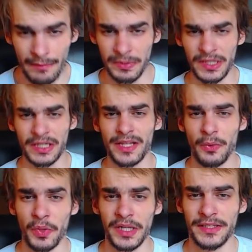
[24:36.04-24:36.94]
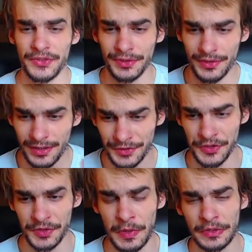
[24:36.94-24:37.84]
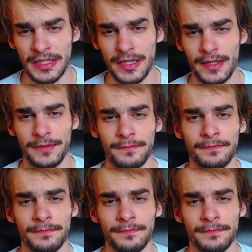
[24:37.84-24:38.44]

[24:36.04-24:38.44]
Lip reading: because I waited so long to smoke today,